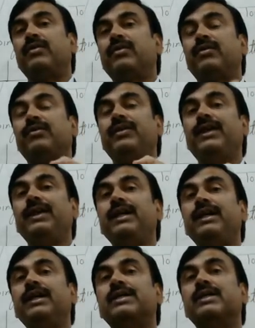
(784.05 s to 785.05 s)

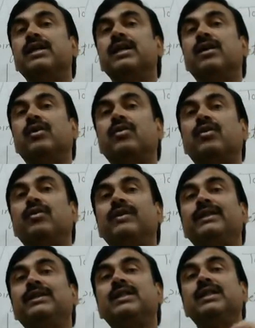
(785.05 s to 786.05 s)
weeds grow
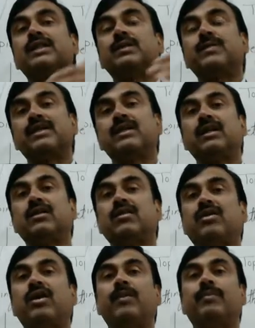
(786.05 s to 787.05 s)
with a special
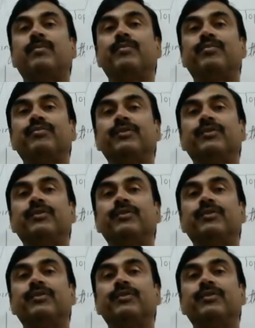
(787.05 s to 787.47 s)
crop.